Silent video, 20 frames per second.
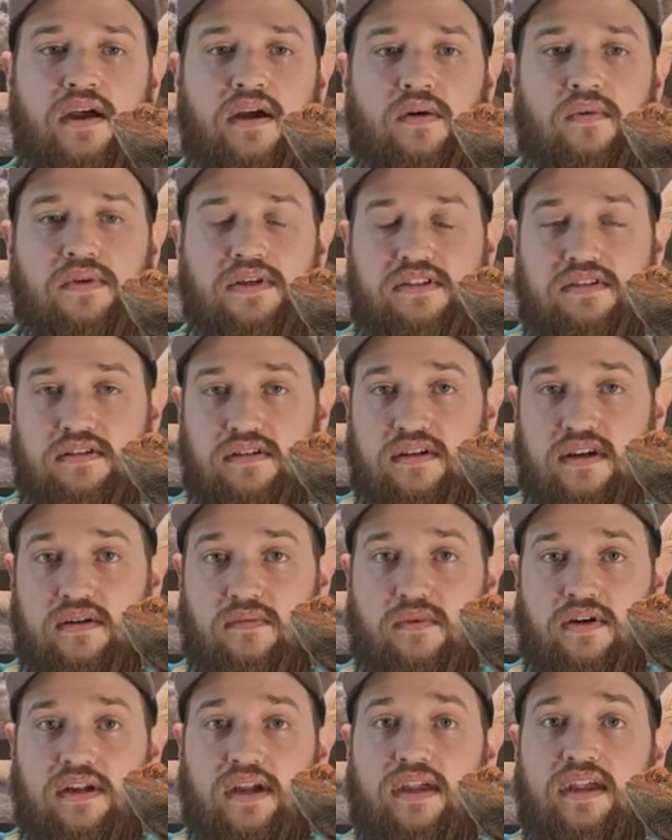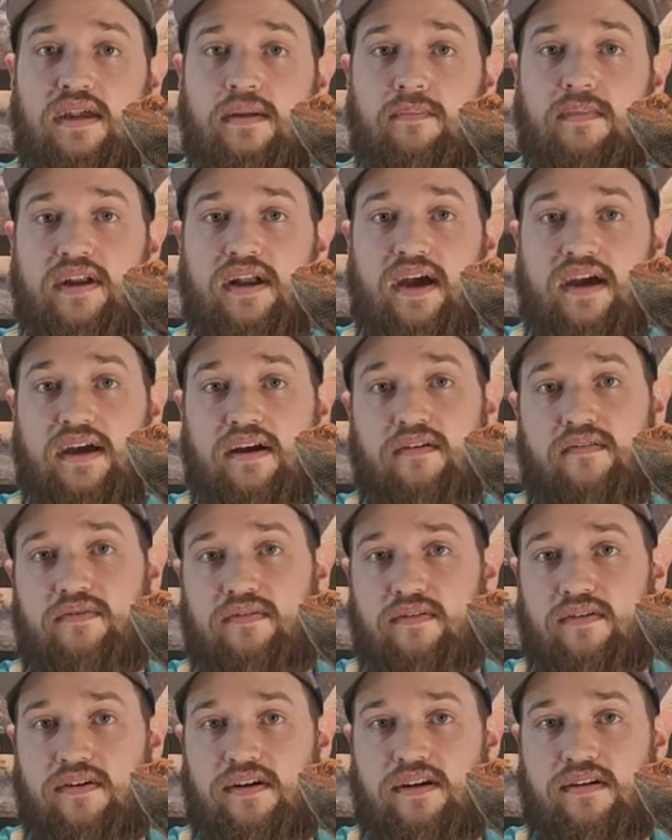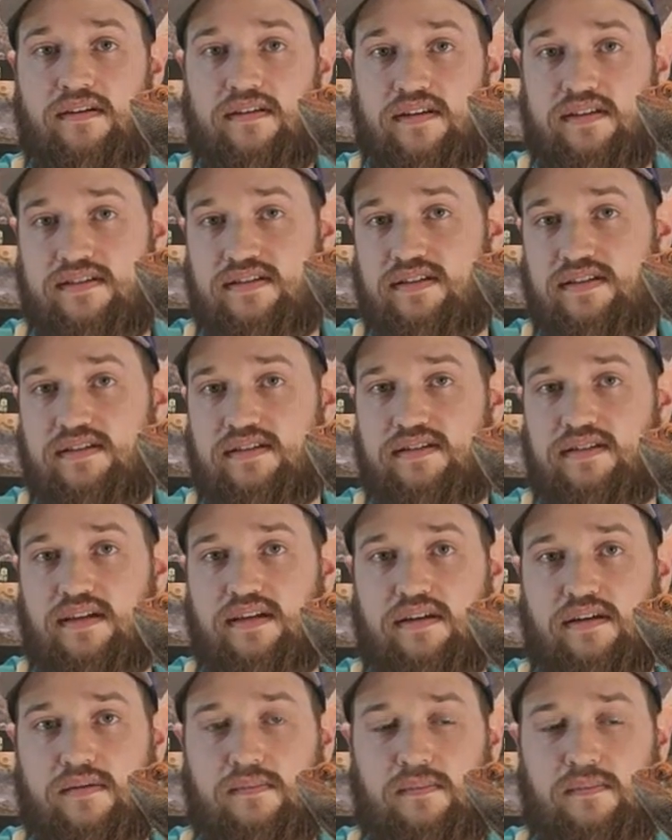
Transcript: which you're going to want to keep an eye out for illnesses in your